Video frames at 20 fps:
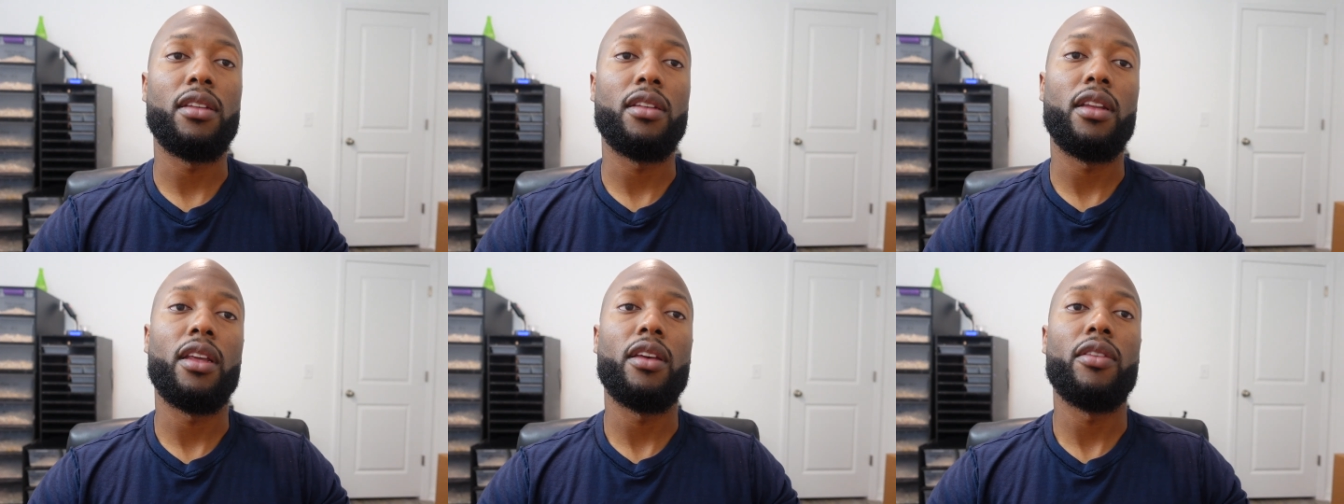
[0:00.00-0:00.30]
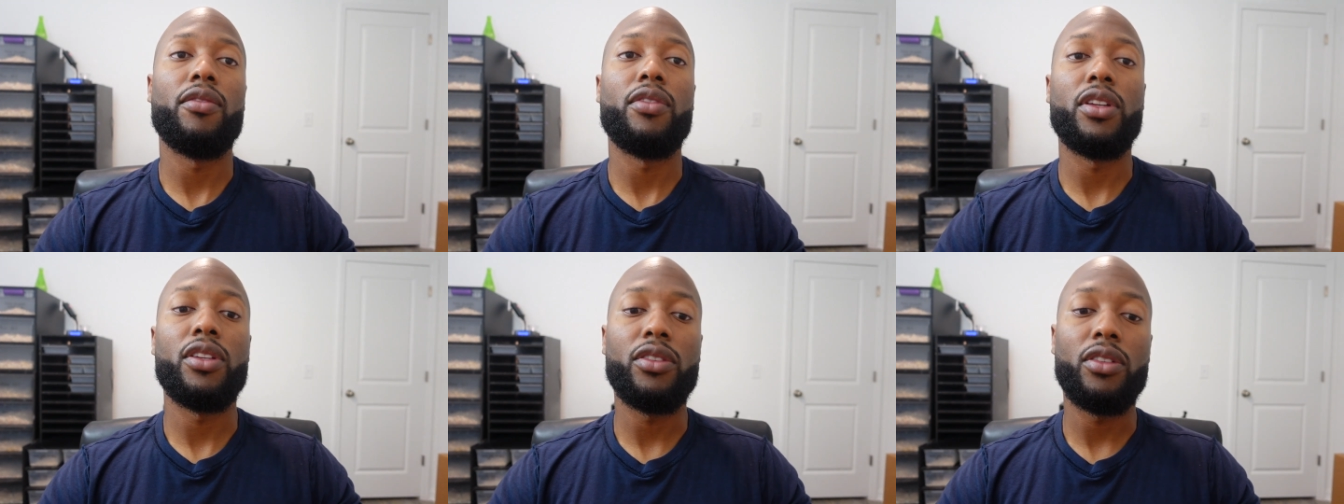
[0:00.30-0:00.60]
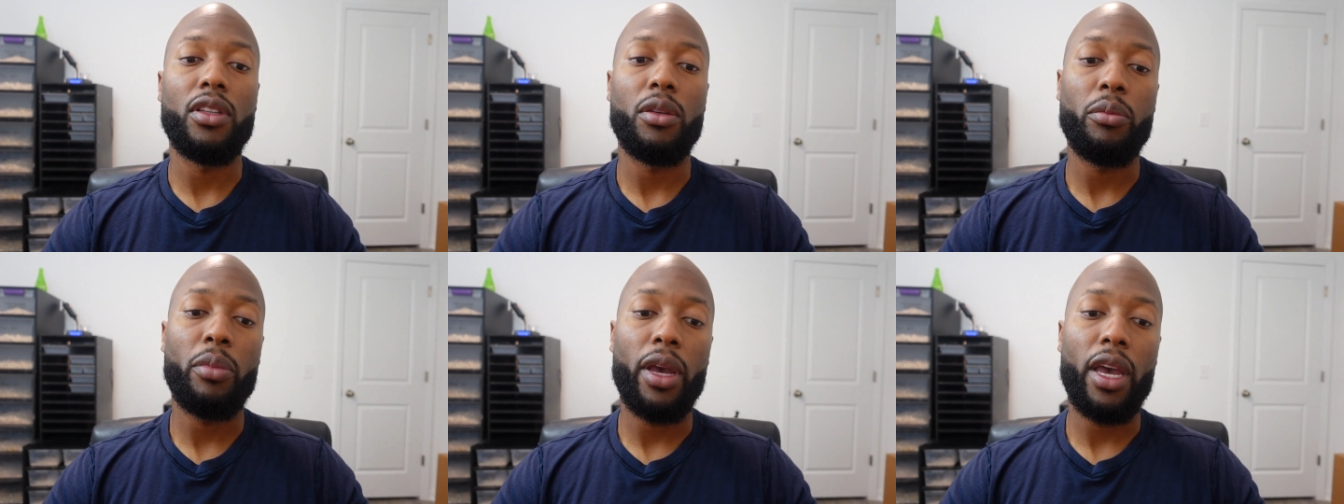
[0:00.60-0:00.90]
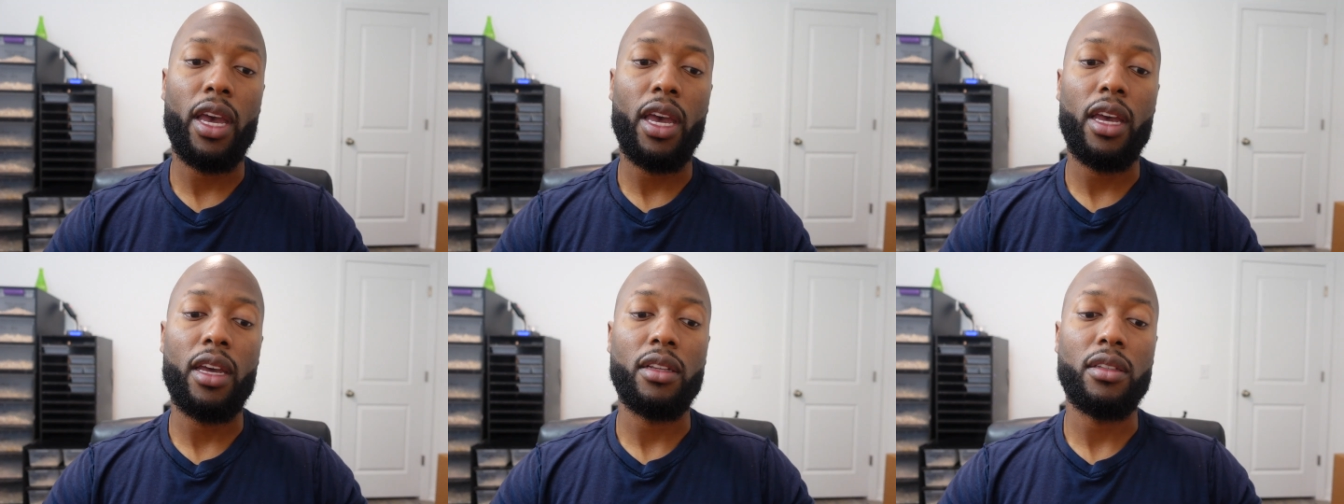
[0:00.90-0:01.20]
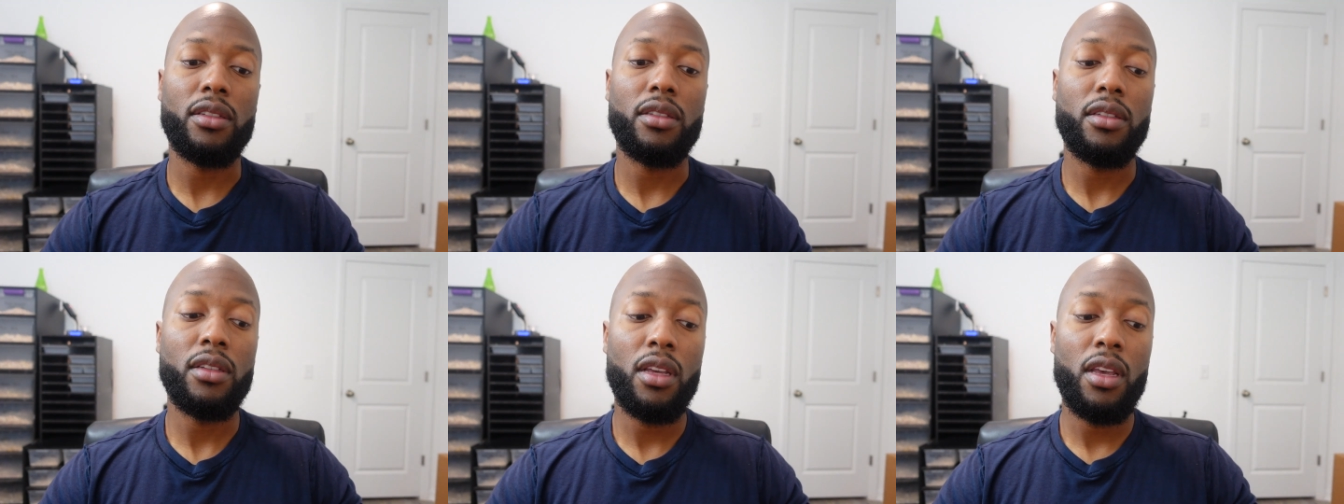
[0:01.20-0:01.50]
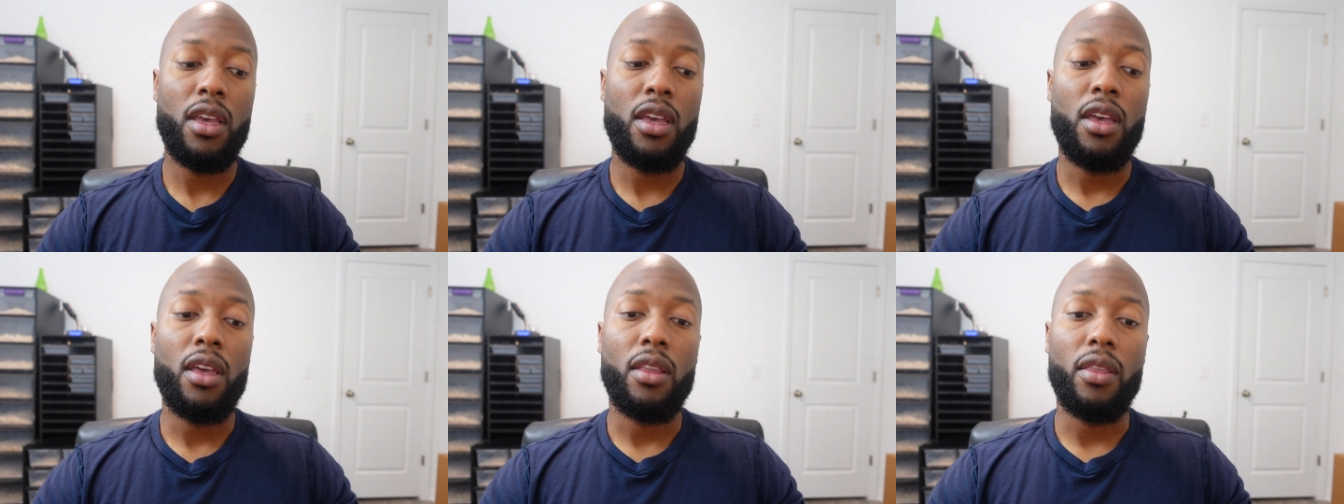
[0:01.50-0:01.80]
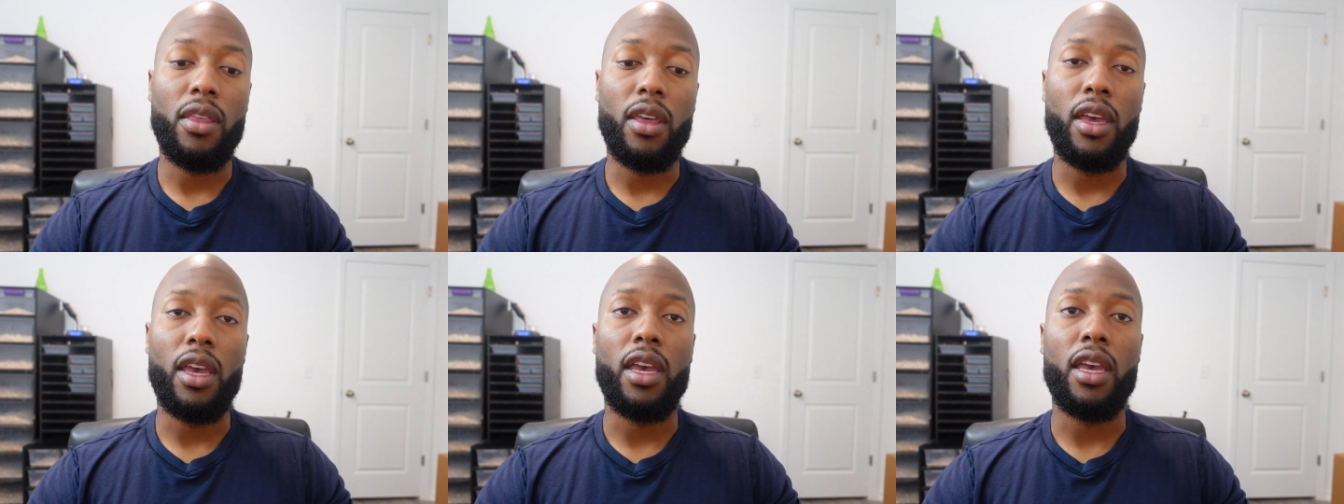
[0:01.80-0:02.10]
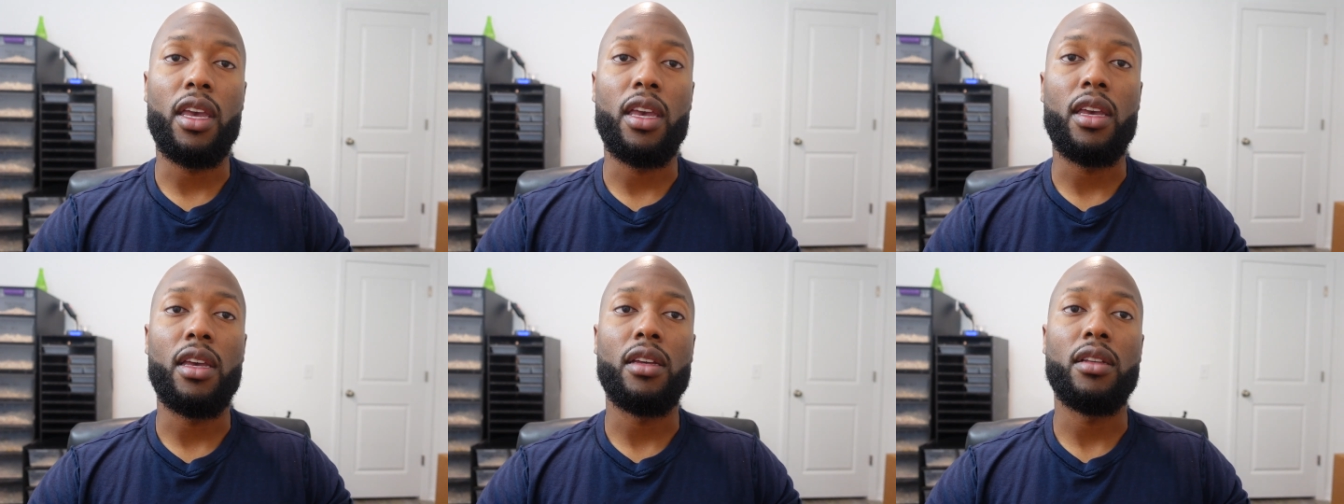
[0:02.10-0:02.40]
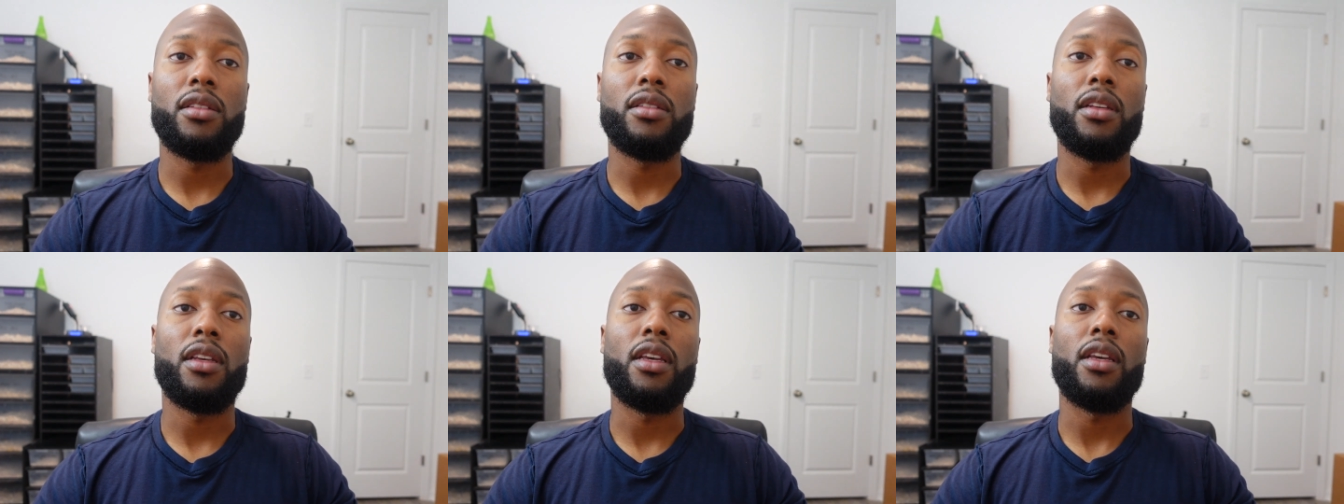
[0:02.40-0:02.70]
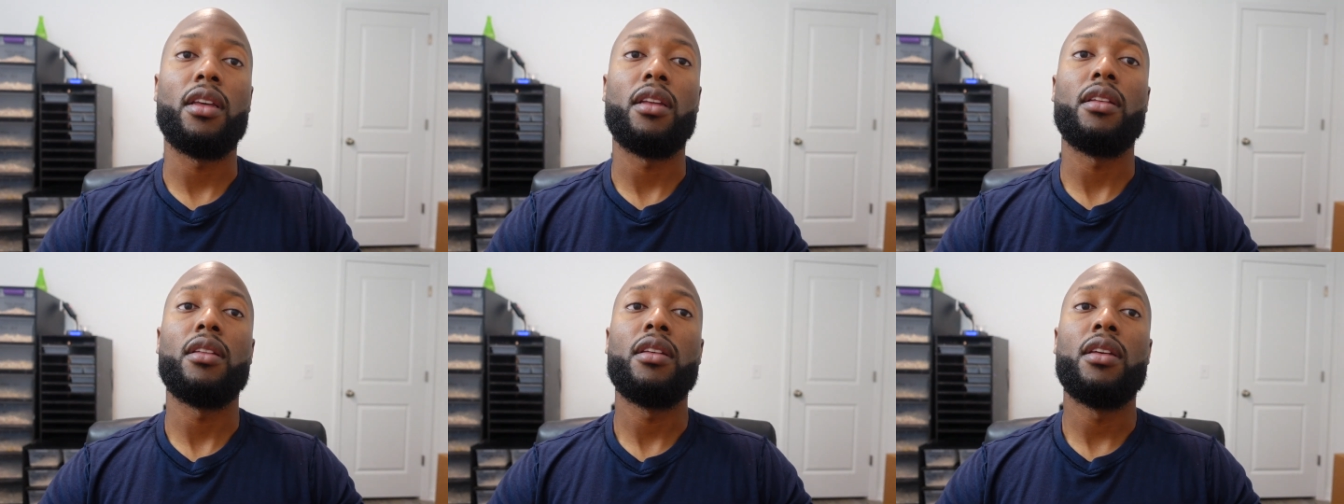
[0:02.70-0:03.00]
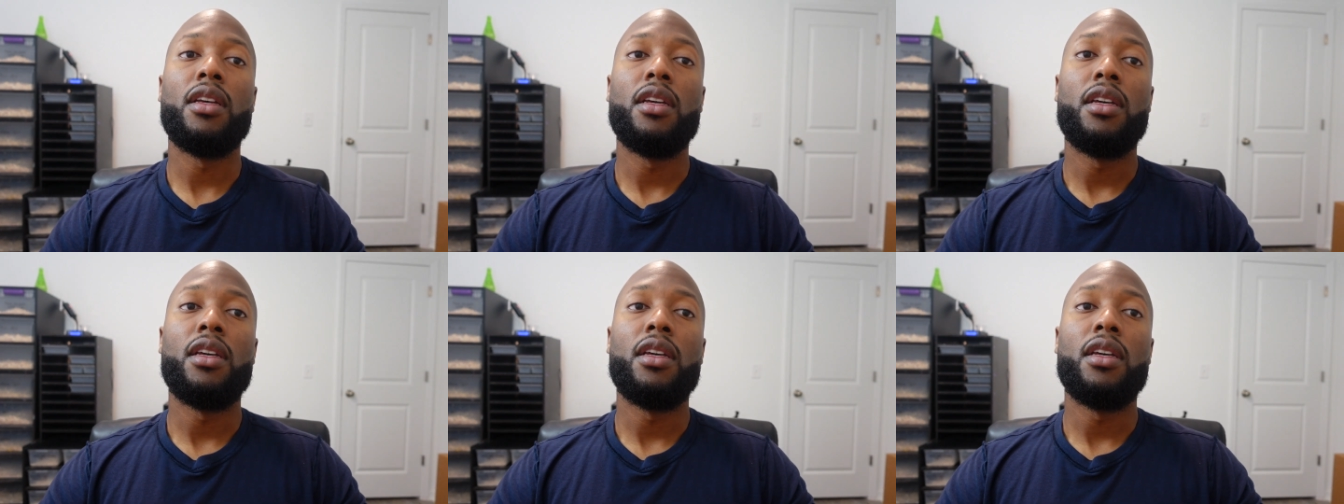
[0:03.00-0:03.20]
and they eventually passed the eggs and